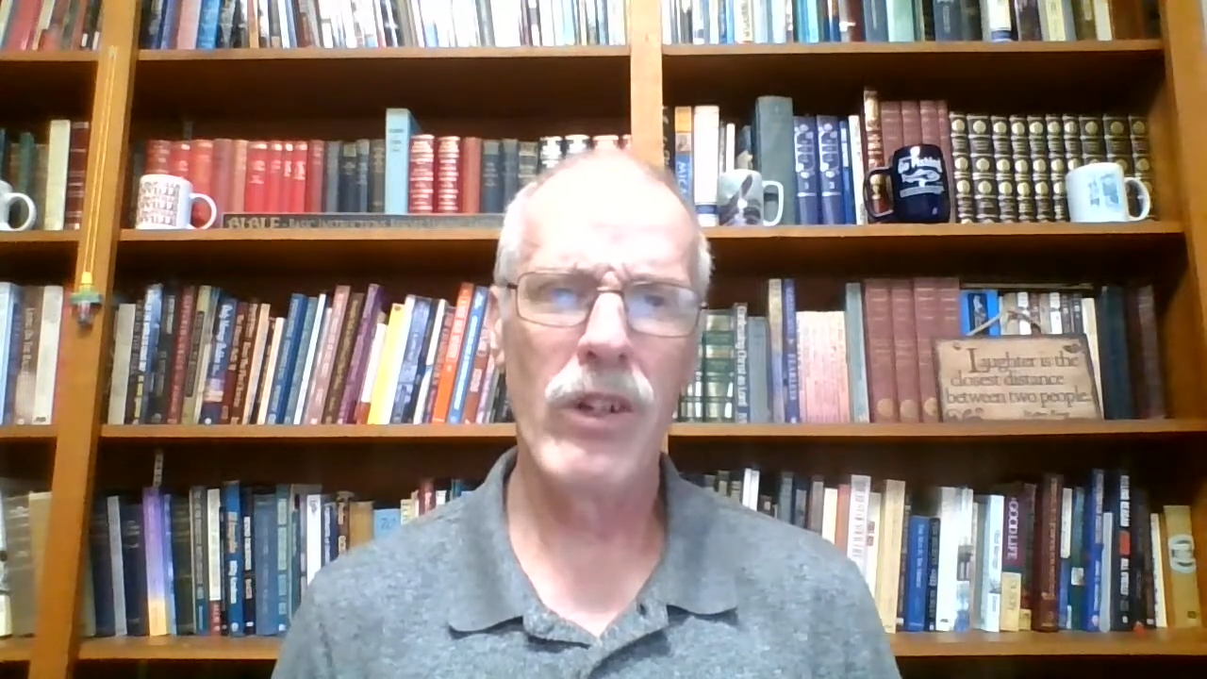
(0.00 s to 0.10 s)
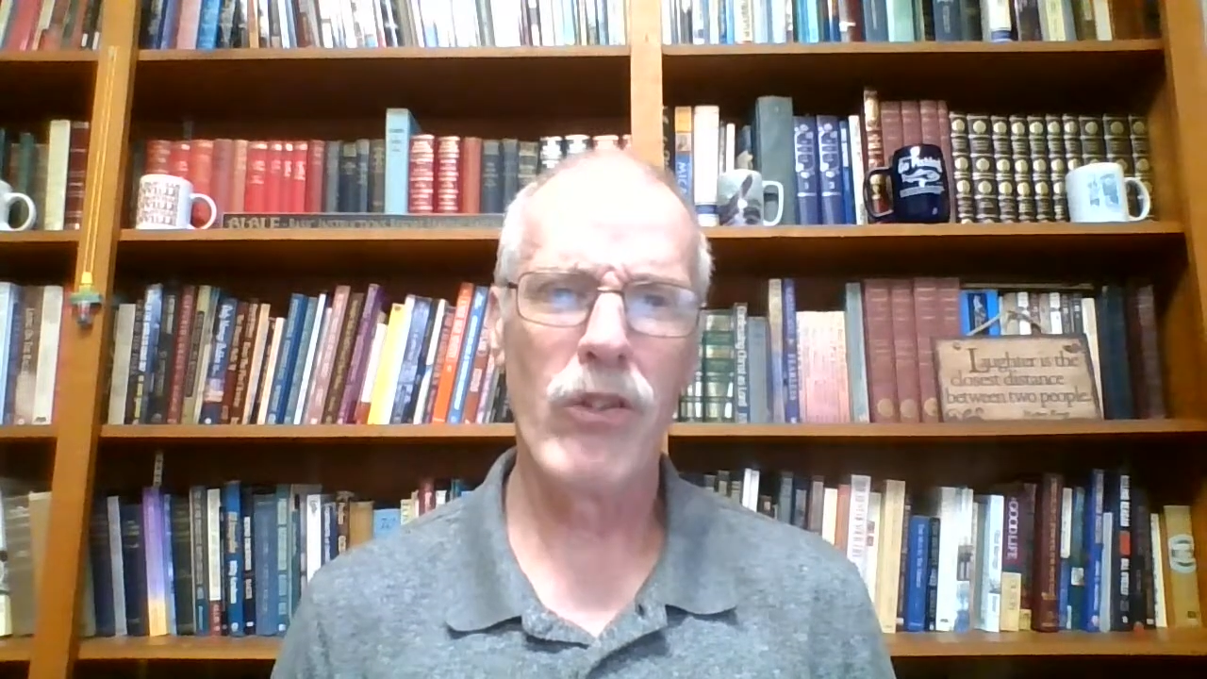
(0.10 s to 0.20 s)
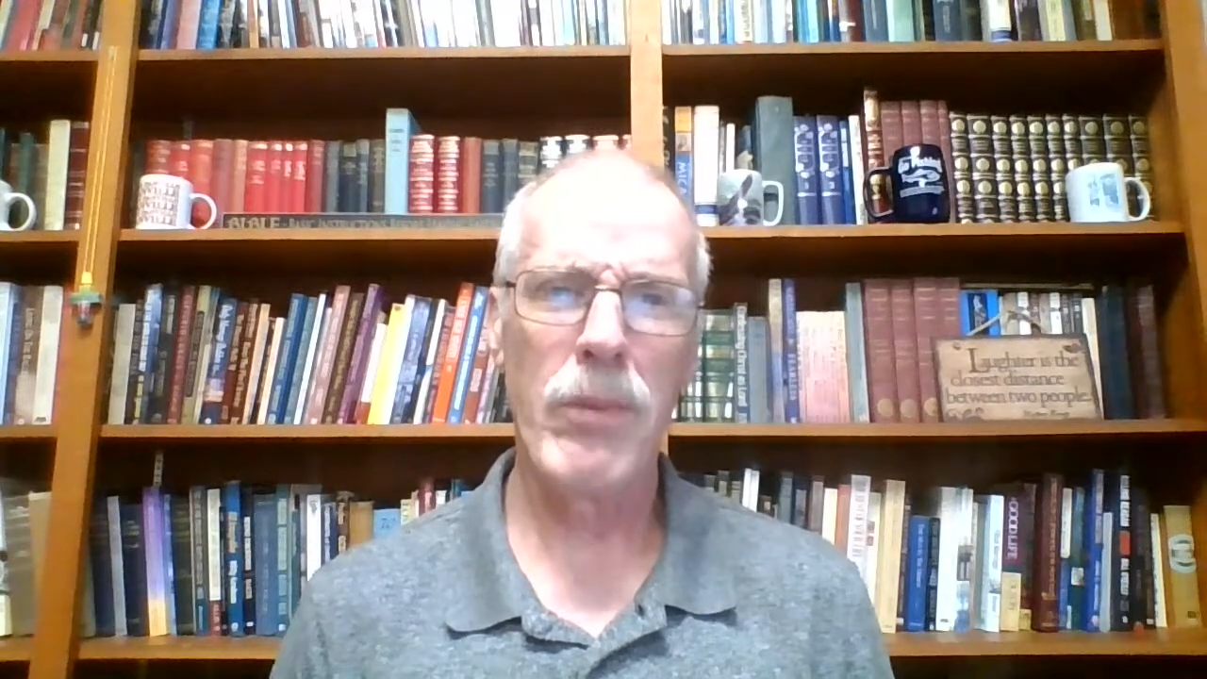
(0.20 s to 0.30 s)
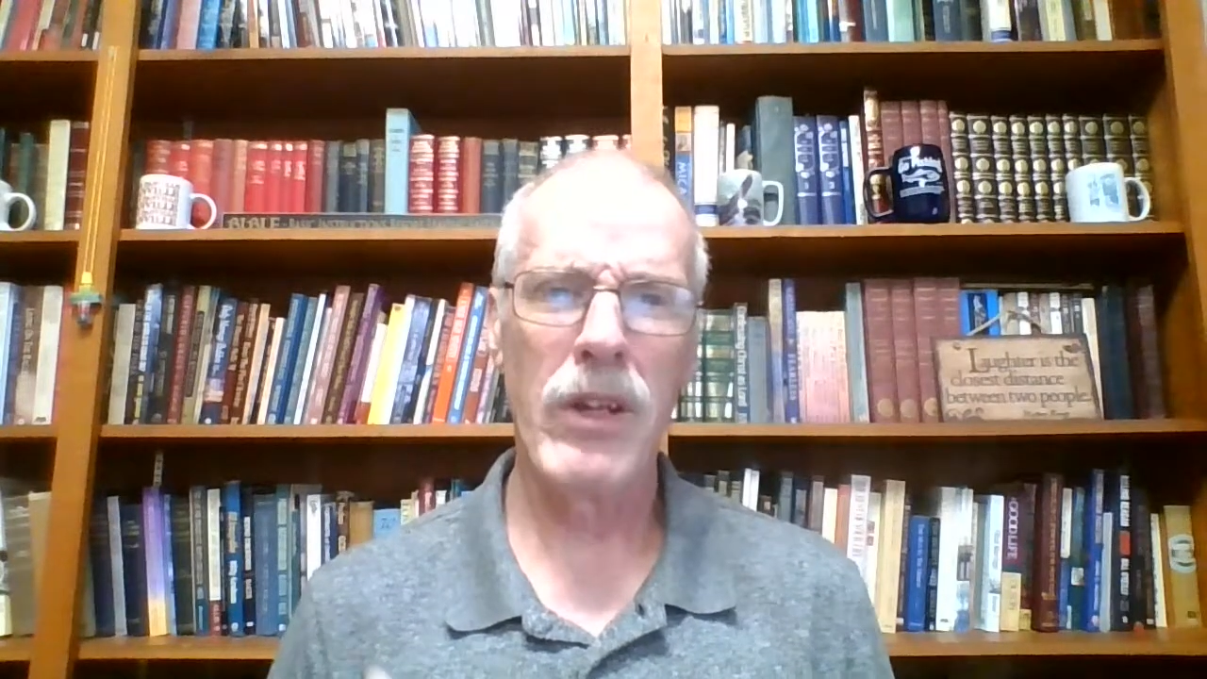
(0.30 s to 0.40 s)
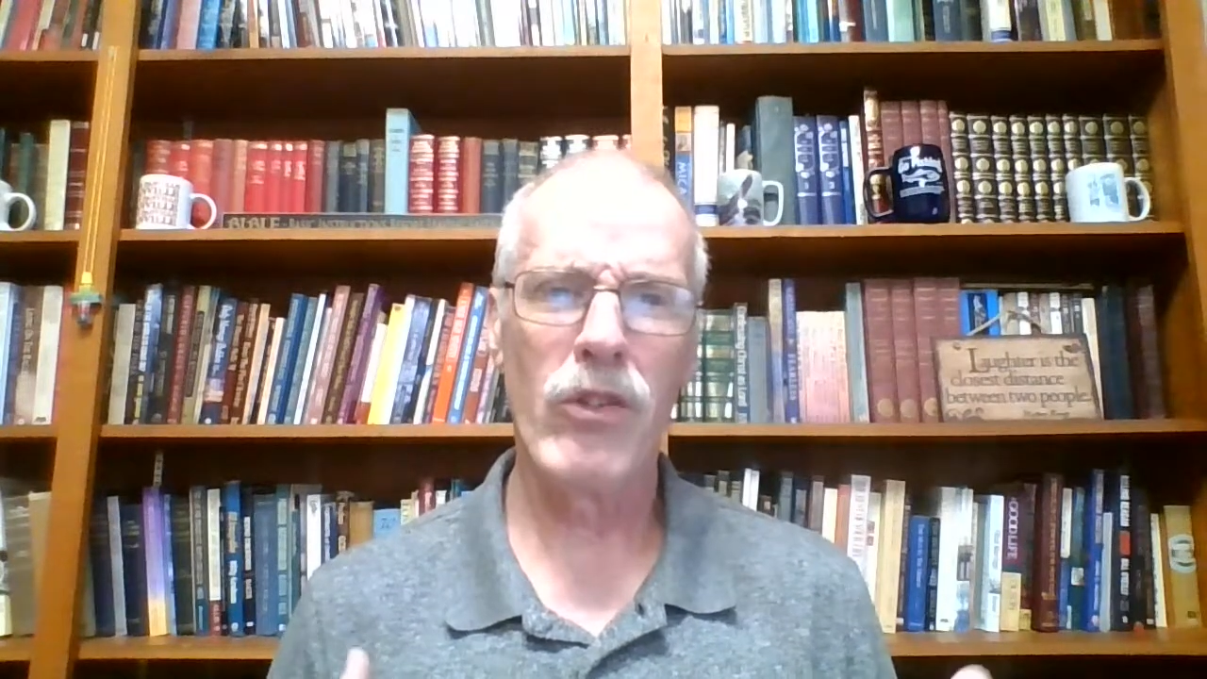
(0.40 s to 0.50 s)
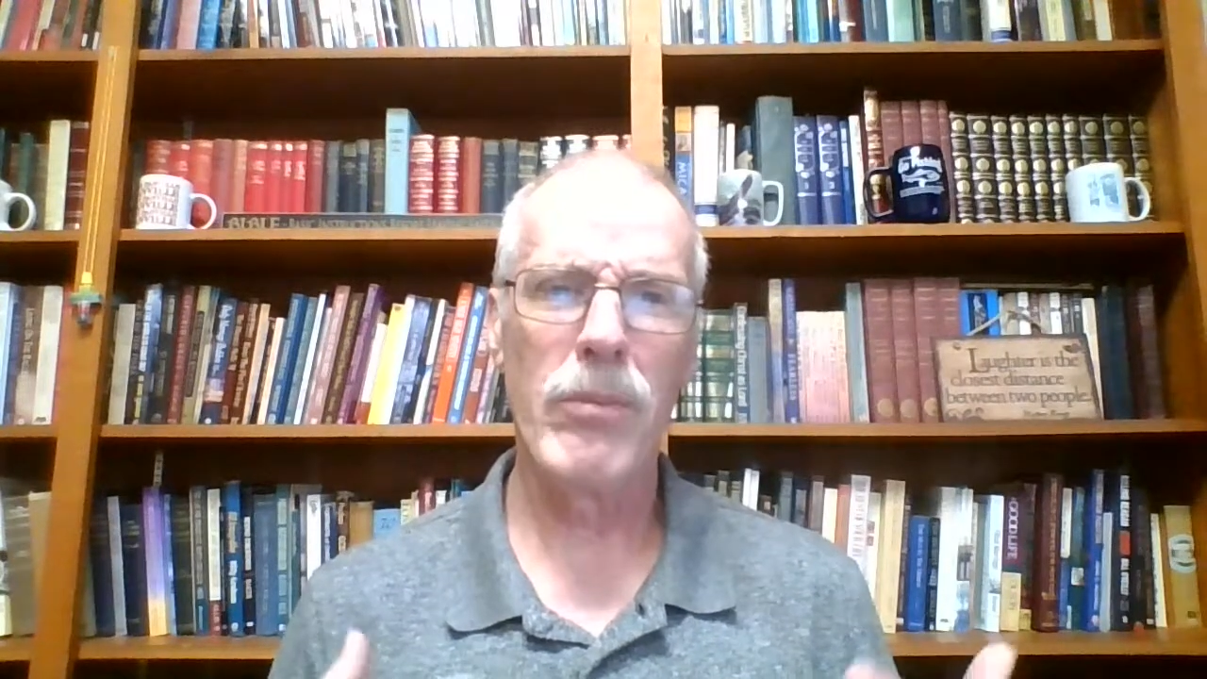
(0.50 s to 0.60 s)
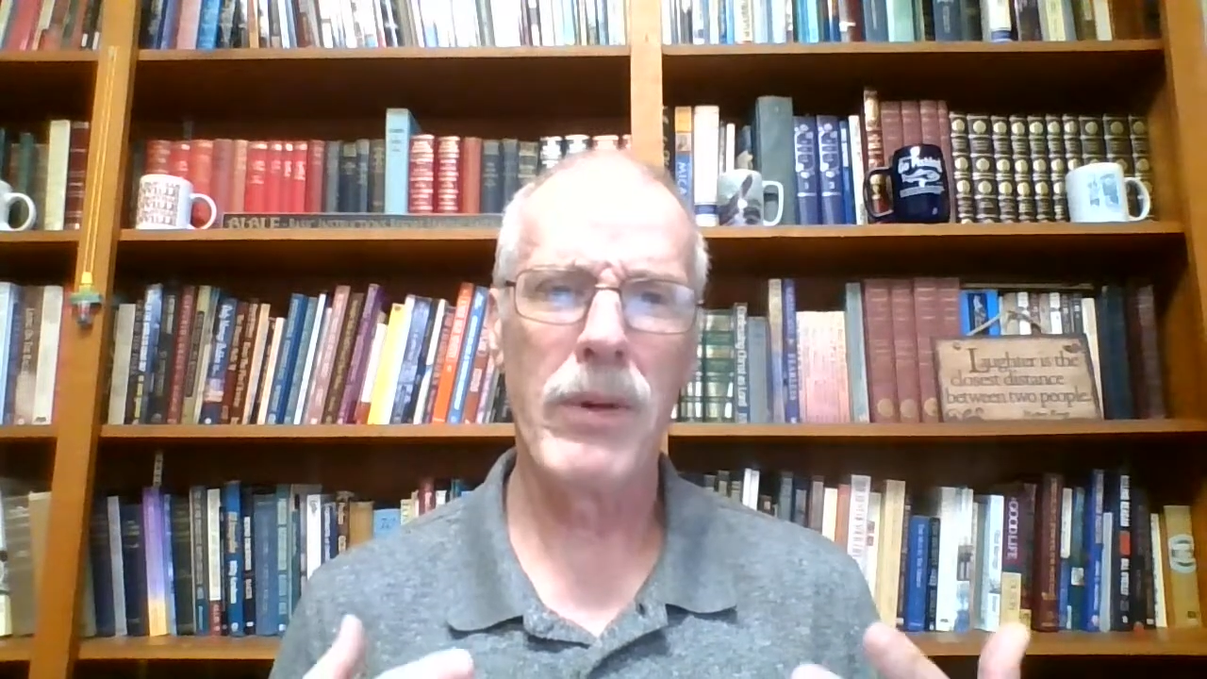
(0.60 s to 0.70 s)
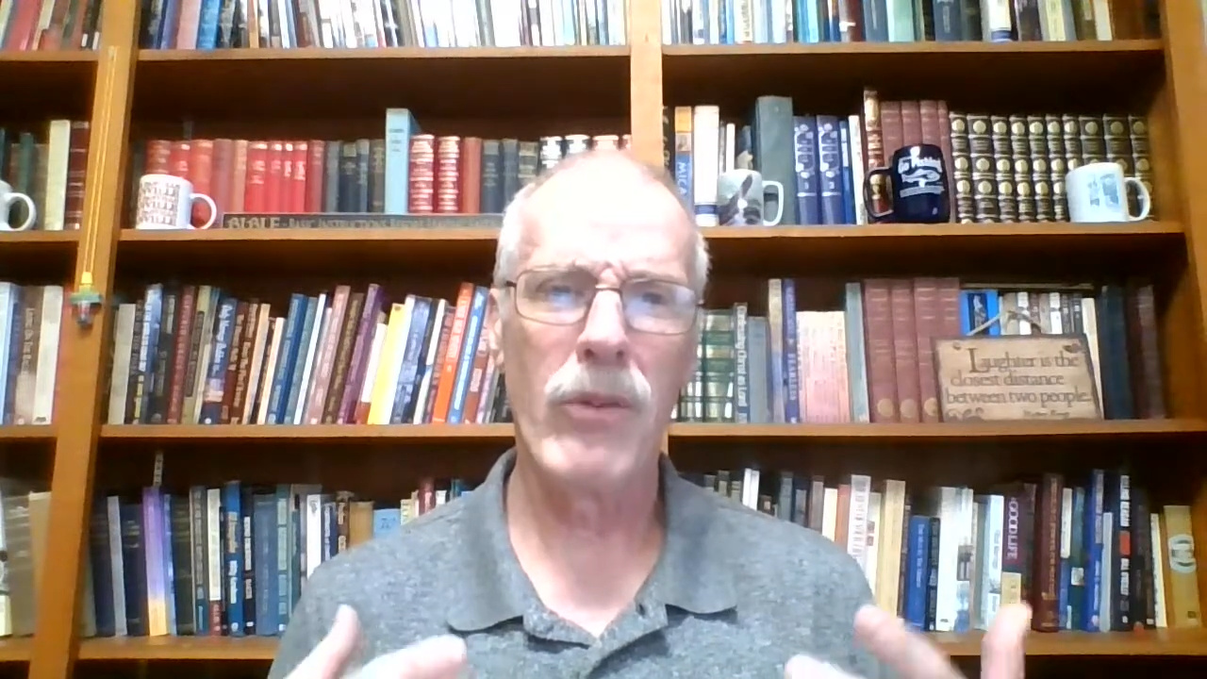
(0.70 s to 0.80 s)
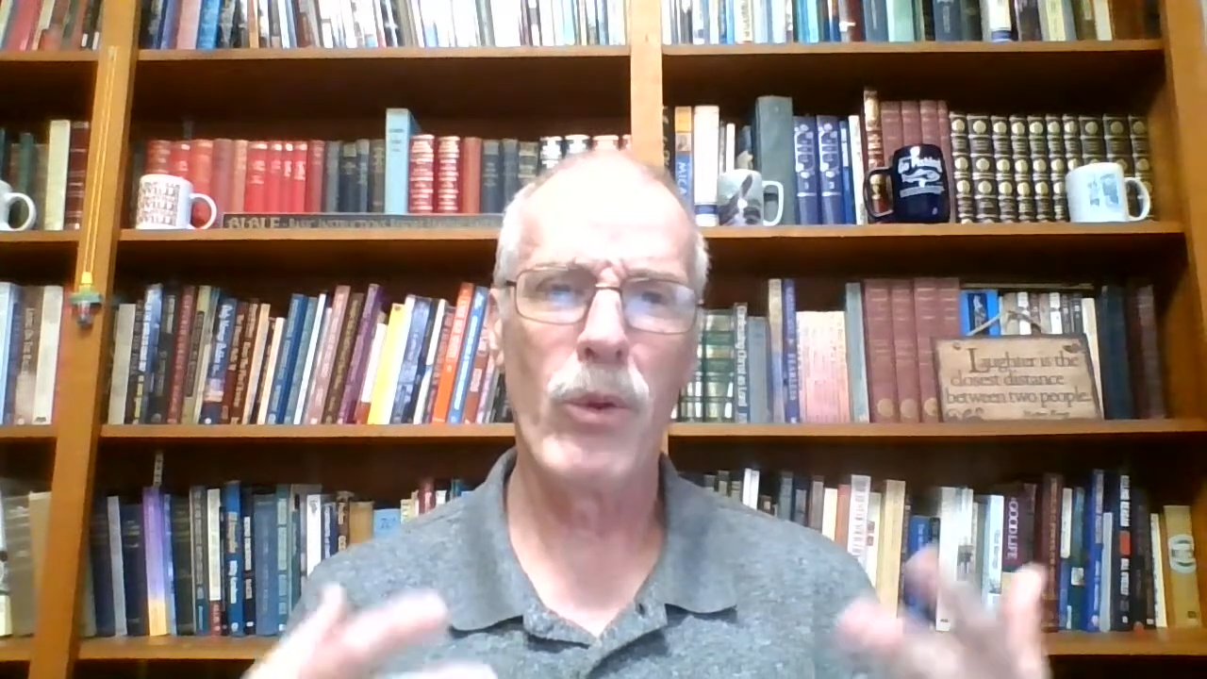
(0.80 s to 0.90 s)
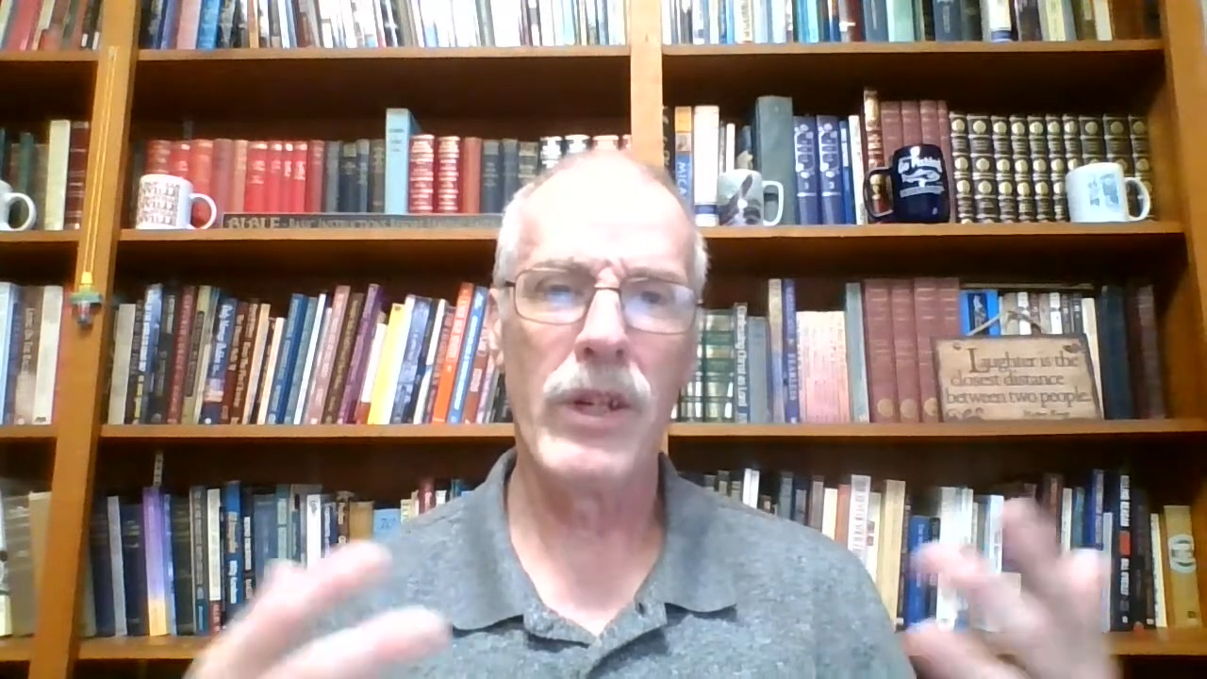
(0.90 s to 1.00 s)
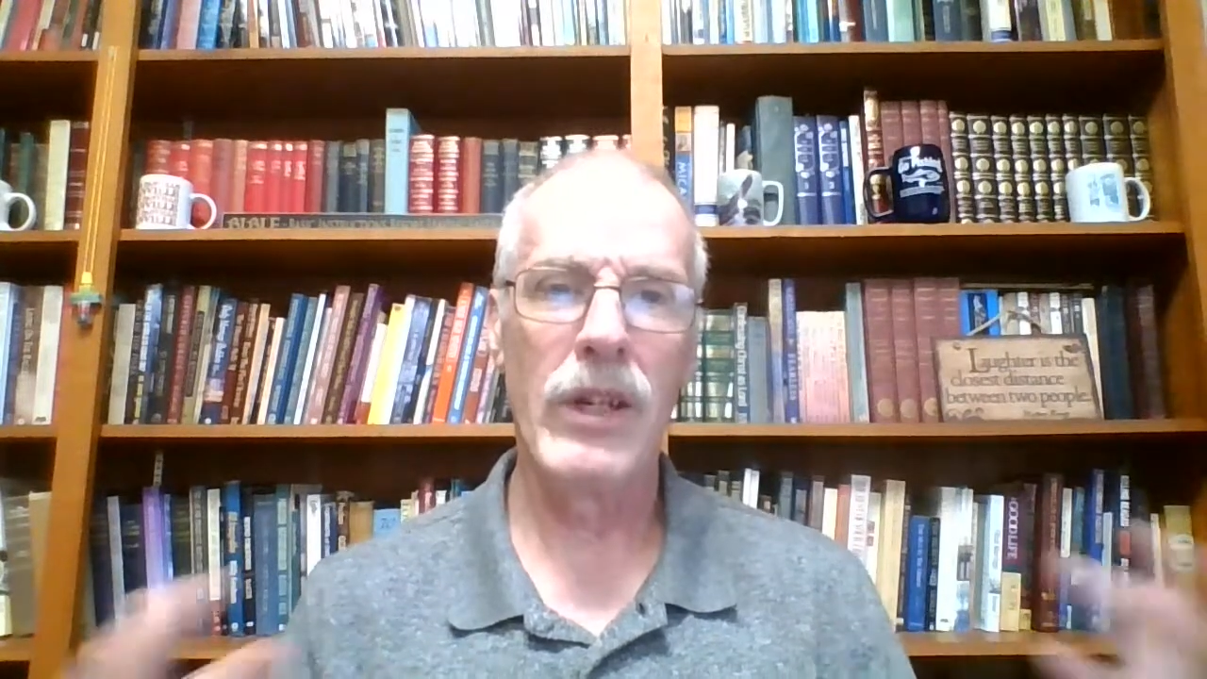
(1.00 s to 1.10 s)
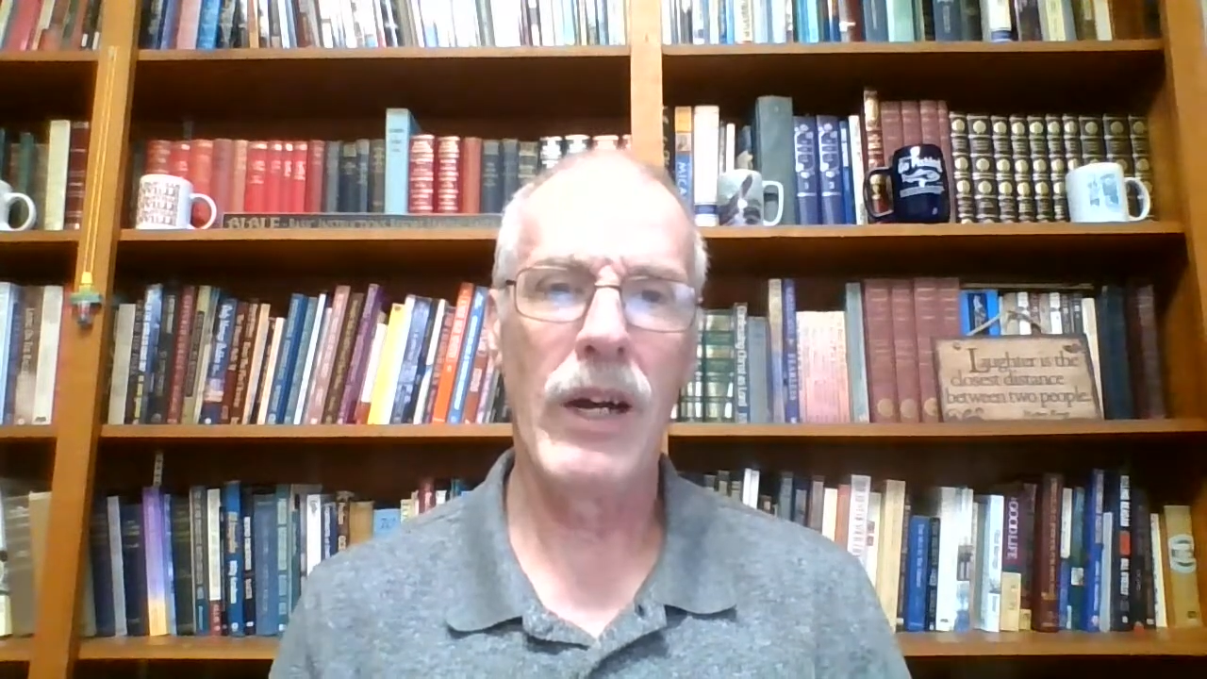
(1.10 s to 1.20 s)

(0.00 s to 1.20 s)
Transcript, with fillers: is based upon what